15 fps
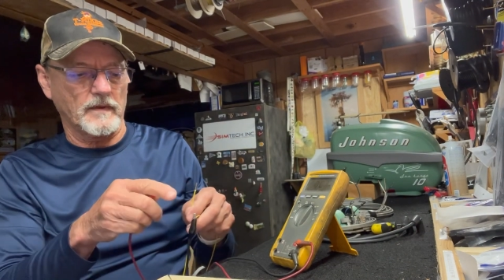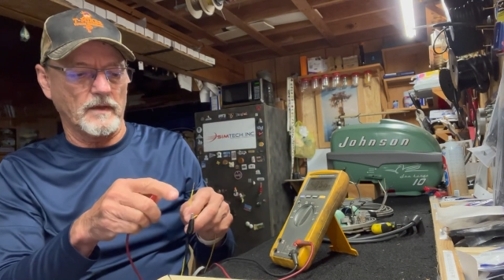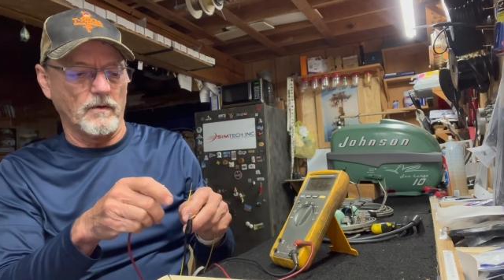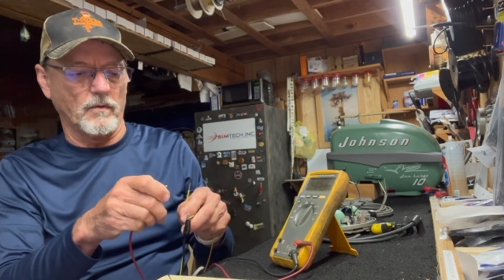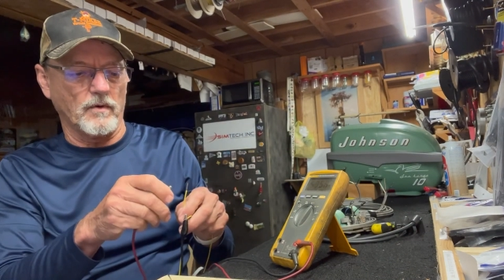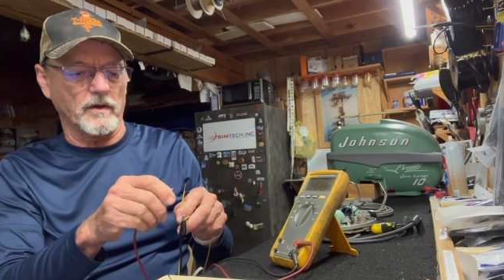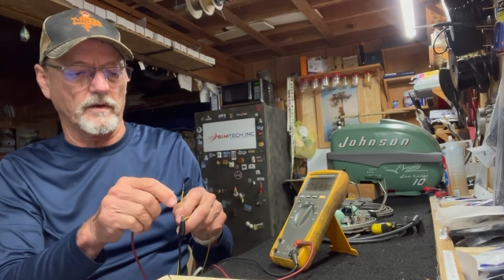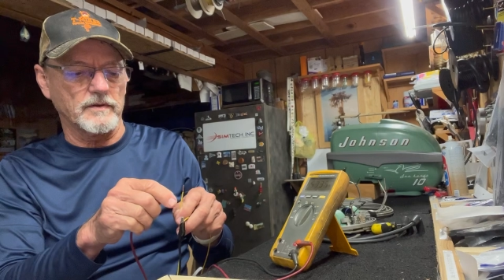
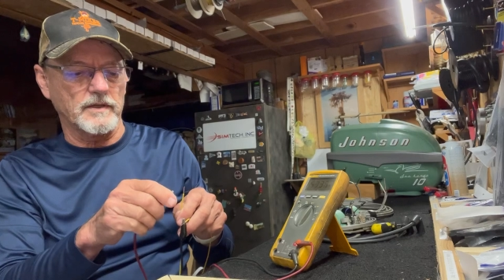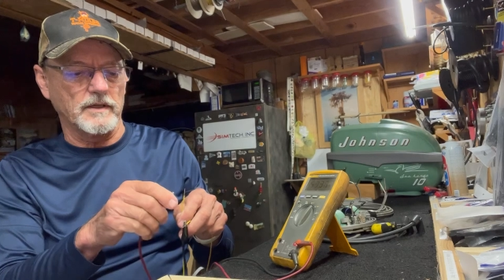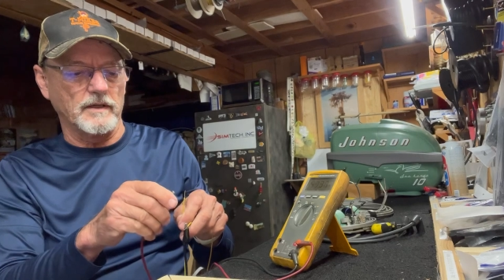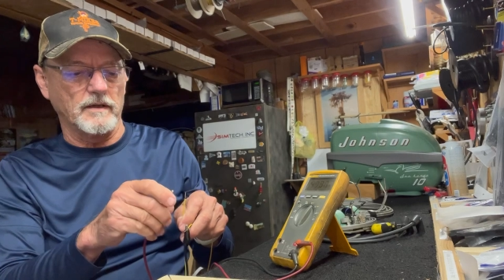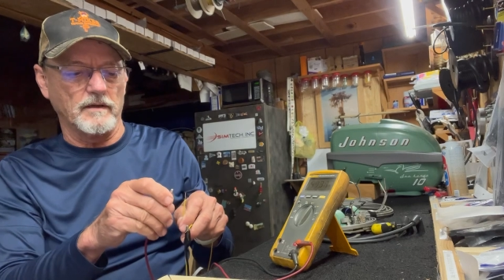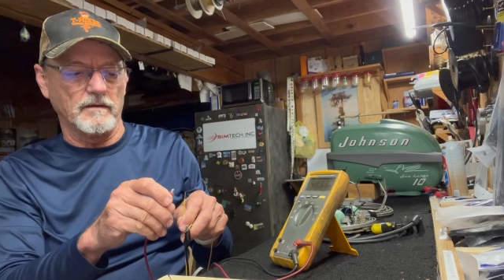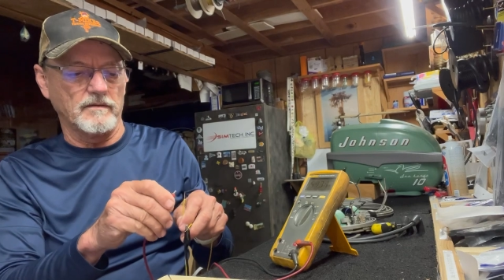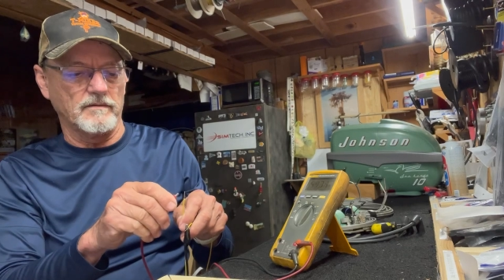you want to
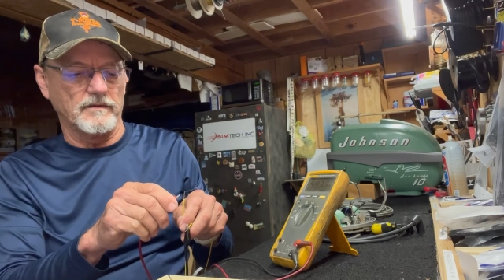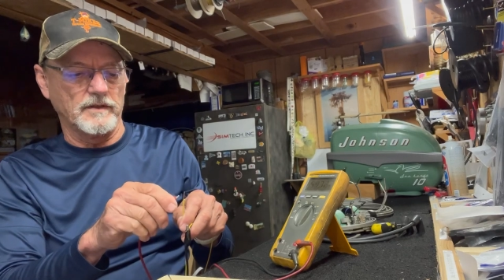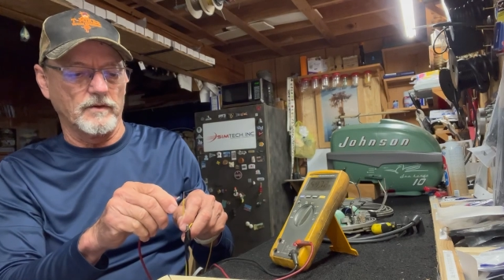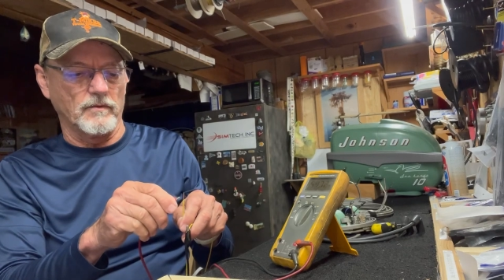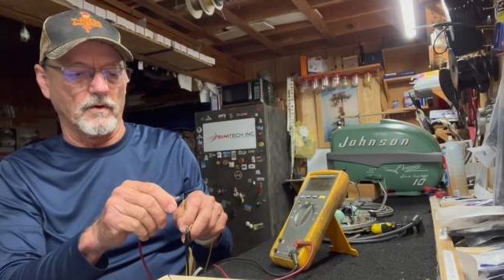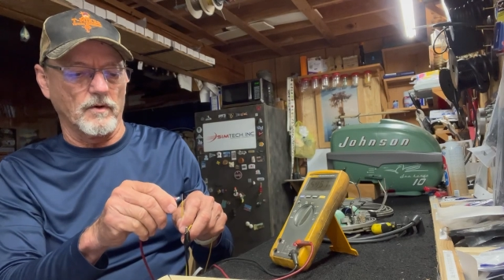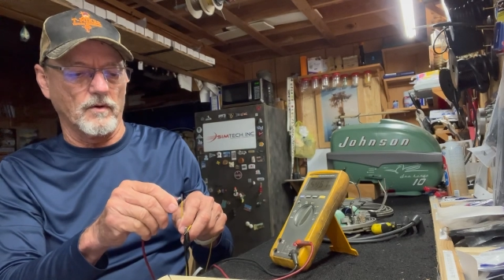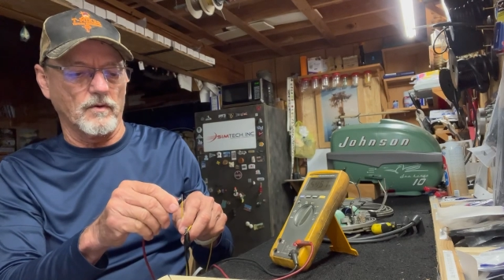see
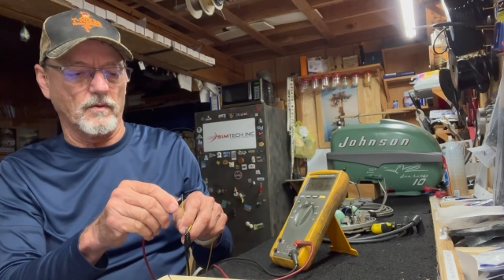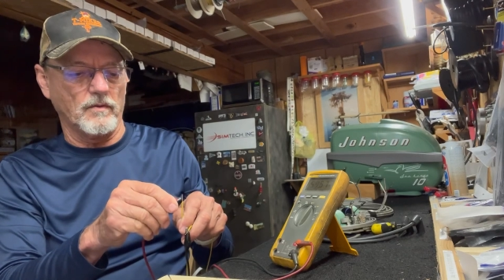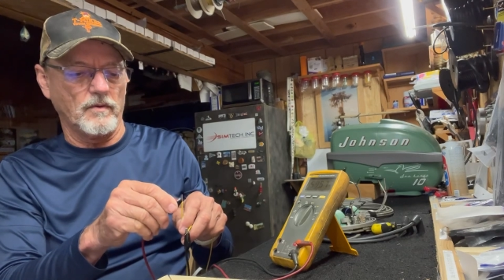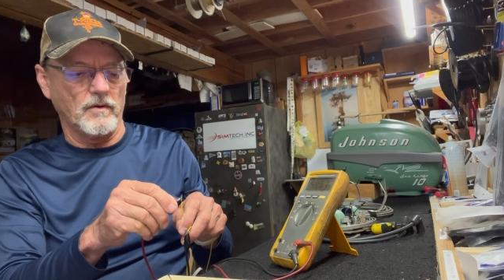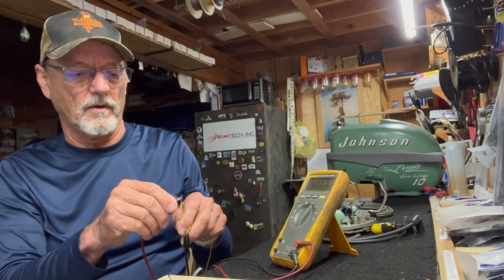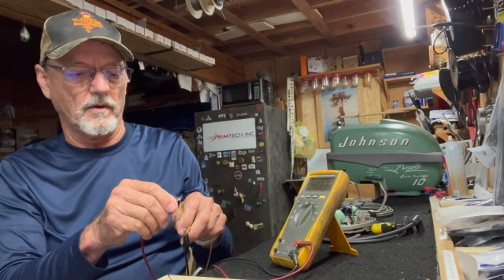0